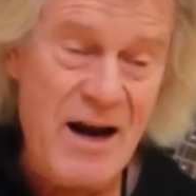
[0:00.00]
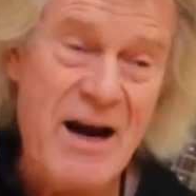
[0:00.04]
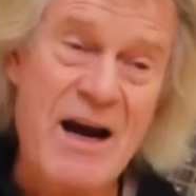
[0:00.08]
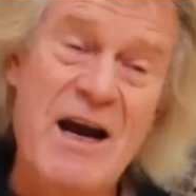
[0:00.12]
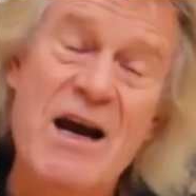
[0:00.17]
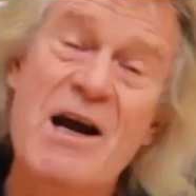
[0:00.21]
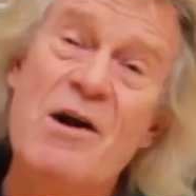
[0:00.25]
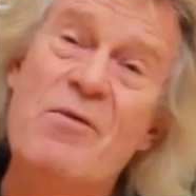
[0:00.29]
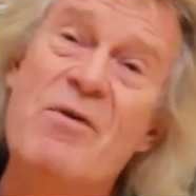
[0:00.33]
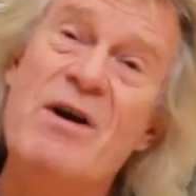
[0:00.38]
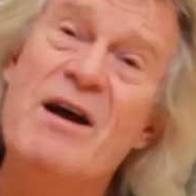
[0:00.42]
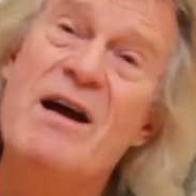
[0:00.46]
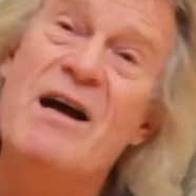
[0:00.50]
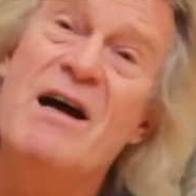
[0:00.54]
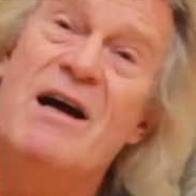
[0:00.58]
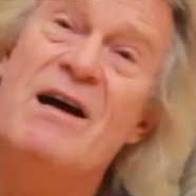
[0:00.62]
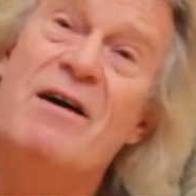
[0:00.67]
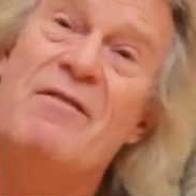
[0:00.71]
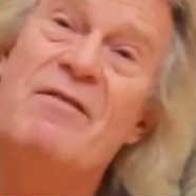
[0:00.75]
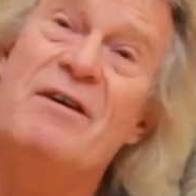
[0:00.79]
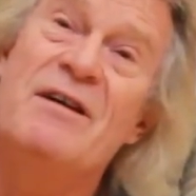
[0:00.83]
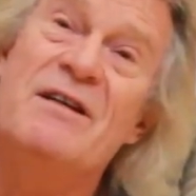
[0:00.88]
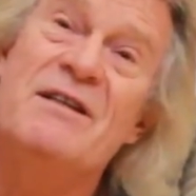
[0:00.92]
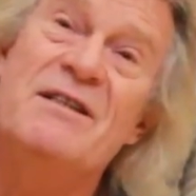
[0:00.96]
Here we
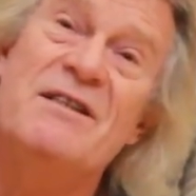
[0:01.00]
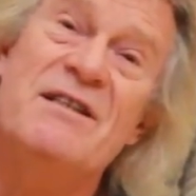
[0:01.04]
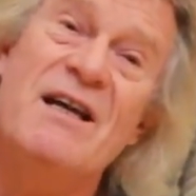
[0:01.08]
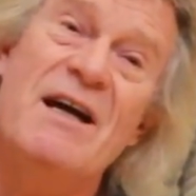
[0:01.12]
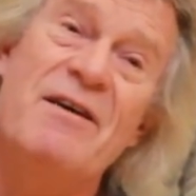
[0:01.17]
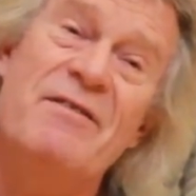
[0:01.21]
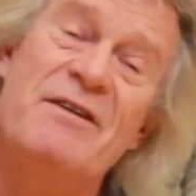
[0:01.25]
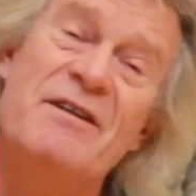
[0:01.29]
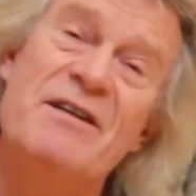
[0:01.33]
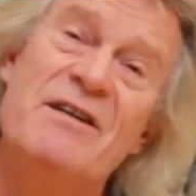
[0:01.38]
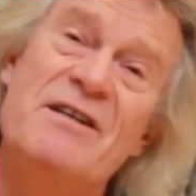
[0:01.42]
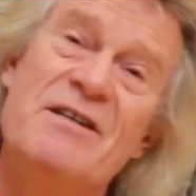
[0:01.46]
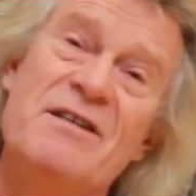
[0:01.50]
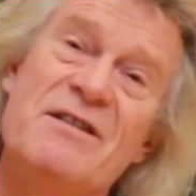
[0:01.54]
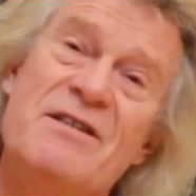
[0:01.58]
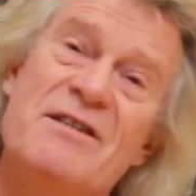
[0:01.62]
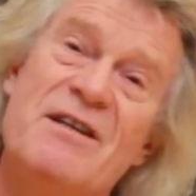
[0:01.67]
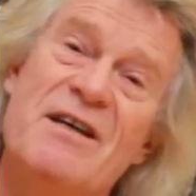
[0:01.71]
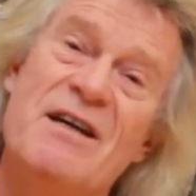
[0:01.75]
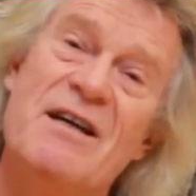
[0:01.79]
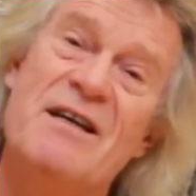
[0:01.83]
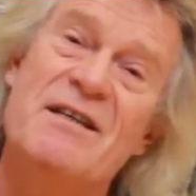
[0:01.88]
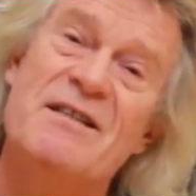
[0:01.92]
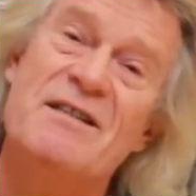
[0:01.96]
have a
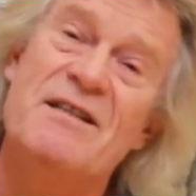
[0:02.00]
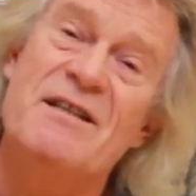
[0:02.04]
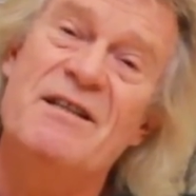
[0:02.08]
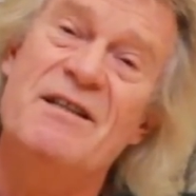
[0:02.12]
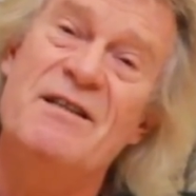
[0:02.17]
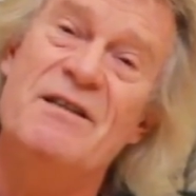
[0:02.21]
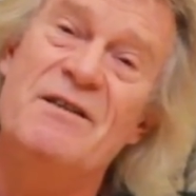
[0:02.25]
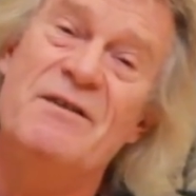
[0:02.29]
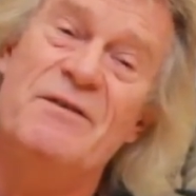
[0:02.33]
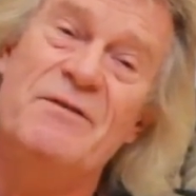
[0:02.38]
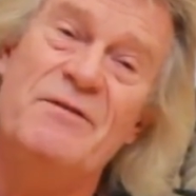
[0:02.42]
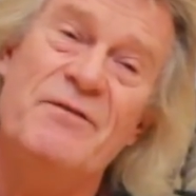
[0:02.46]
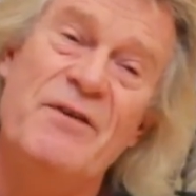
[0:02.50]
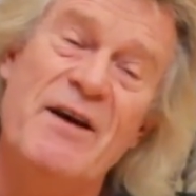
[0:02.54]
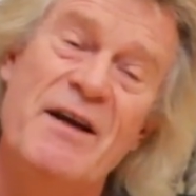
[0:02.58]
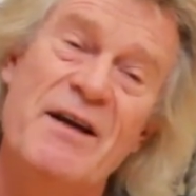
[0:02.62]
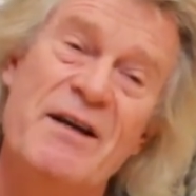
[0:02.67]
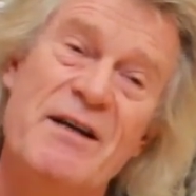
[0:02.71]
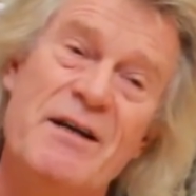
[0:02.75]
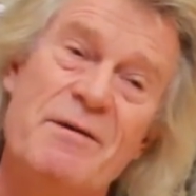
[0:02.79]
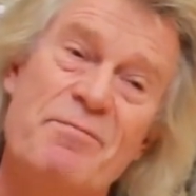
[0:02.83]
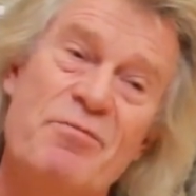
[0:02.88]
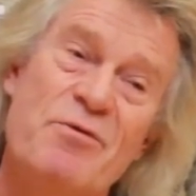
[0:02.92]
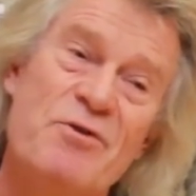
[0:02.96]
76
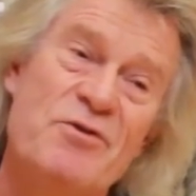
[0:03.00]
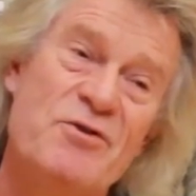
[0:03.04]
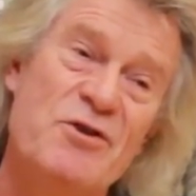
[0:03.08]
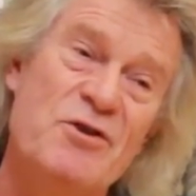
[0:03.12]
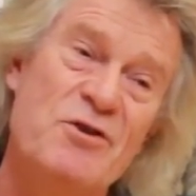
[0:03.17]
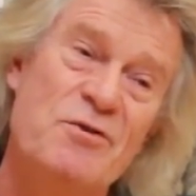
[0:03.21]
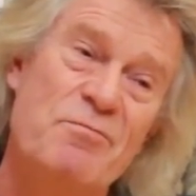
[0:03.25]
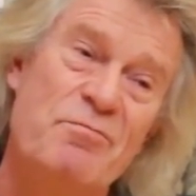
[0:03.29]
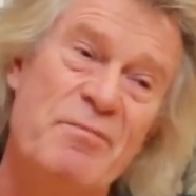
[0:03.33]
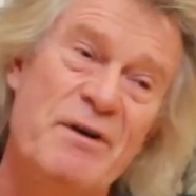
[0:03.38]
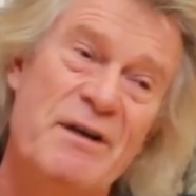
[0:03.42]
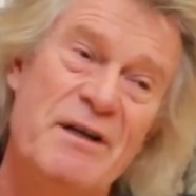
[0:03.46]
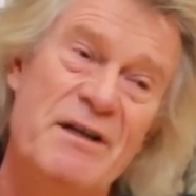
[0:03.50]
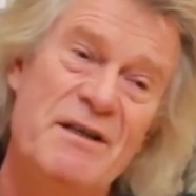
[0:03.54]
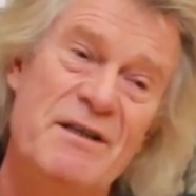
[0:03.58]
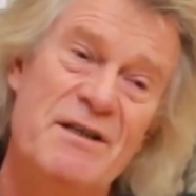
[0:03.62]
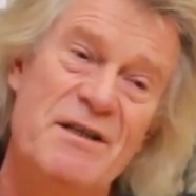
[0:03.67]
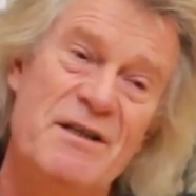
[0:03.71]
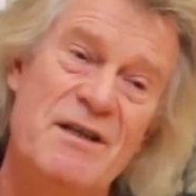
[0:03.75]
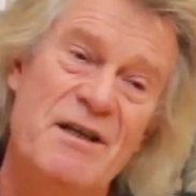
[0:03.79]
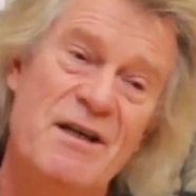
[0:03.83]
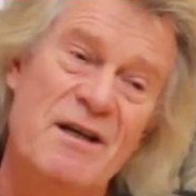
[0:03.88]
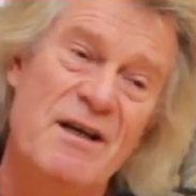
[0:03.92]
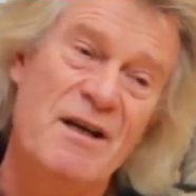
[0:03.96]
Fender Precision
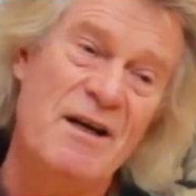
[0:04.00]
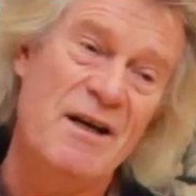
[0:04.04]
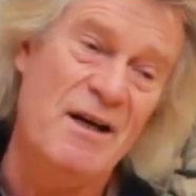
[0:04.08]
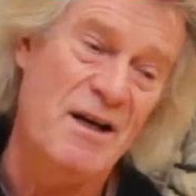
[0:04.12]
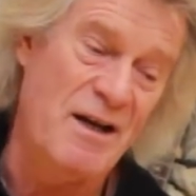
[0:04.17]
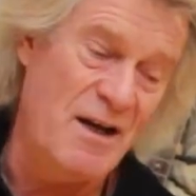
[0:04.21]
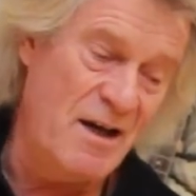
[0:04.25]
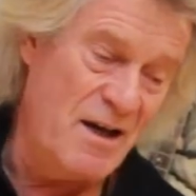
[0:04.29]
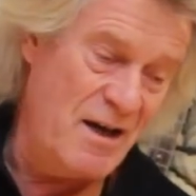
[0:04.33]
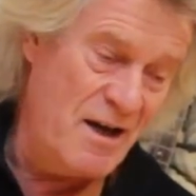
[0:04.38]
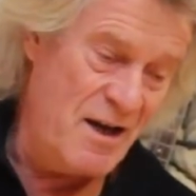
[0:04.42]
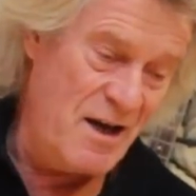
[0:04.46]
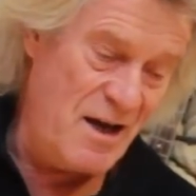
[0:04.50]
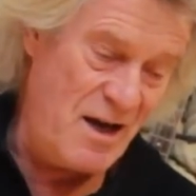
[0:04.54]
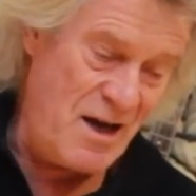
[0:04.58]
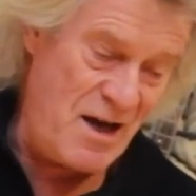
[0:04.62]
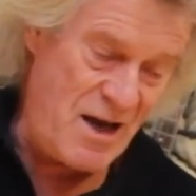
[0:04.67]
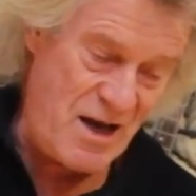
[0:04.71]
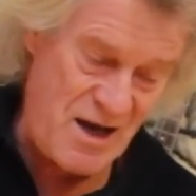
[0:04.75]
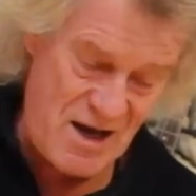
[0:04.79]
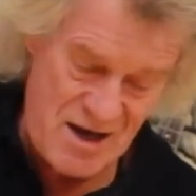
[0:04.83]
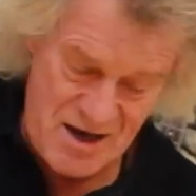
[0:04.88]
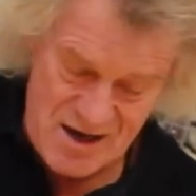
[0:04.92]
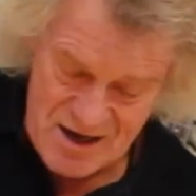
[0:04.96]
bass,
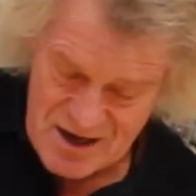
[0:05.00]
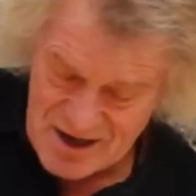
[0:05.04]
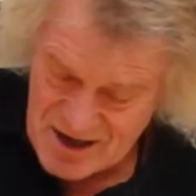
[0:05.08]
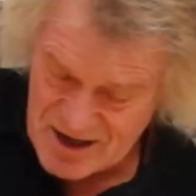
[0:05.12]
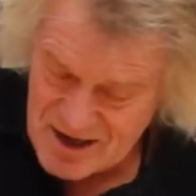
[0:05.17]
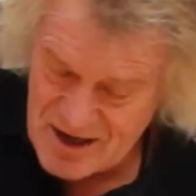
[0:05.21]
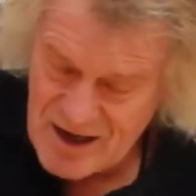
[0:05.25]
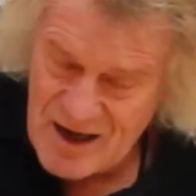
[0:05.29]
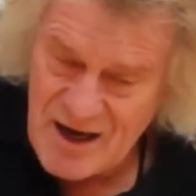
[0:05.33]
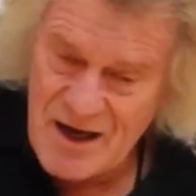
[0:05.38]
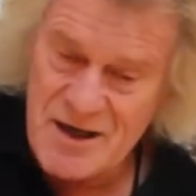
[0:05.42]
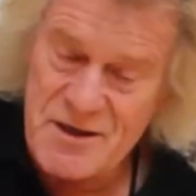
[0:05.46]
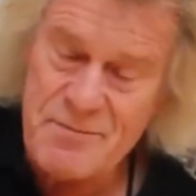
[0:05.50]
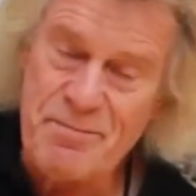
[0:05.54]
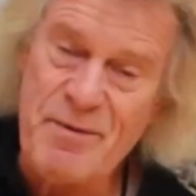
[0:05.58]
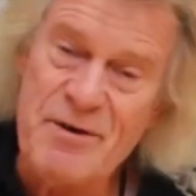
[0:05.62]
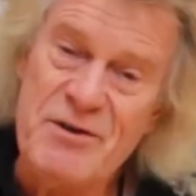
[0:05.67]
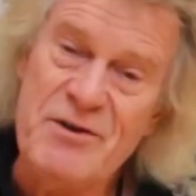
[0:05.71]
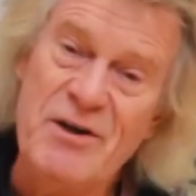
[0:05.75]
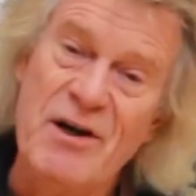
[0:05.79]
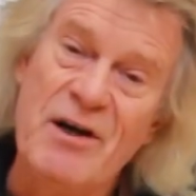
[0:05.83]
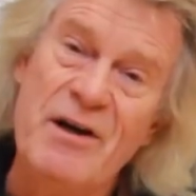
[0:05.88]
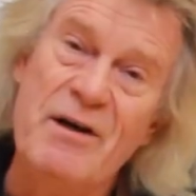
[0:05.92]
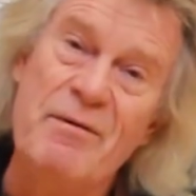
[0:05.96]

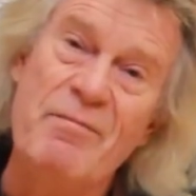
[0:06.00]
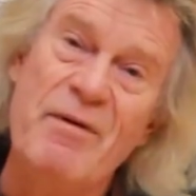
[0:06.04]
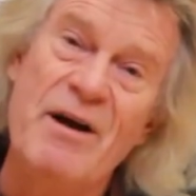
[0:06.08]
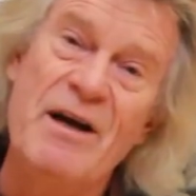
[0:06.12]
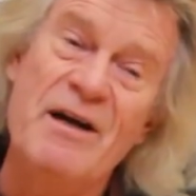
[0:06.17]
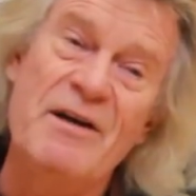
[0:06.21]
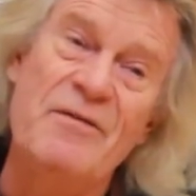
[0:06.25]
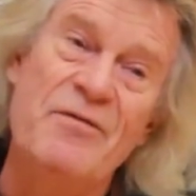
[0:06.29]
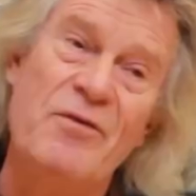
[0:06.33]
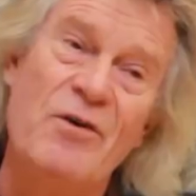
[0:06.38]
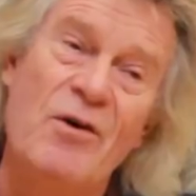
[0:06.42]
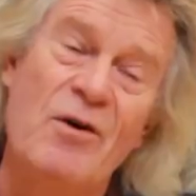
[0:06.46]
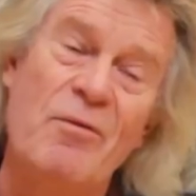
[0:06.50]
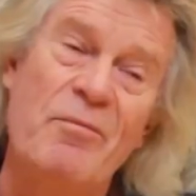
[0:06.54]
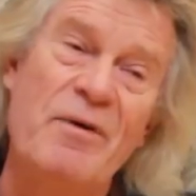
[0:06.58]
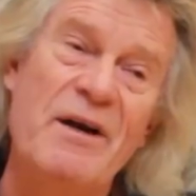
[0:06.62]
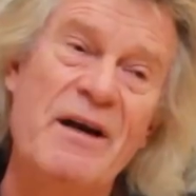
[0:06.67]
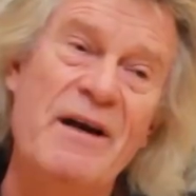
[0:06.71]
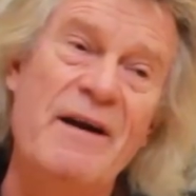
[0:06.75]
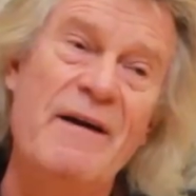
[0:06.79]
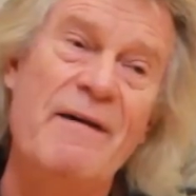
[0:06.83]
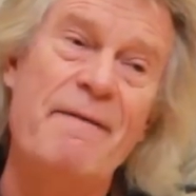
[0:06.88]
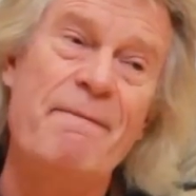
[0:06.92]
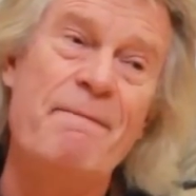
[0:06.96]
especially made for
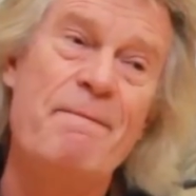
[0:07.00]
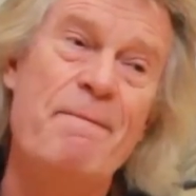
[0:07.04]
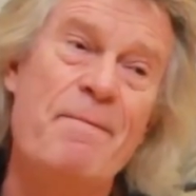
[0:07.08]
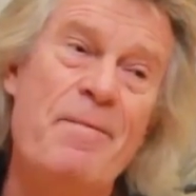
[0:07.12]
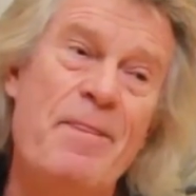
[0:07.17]
me.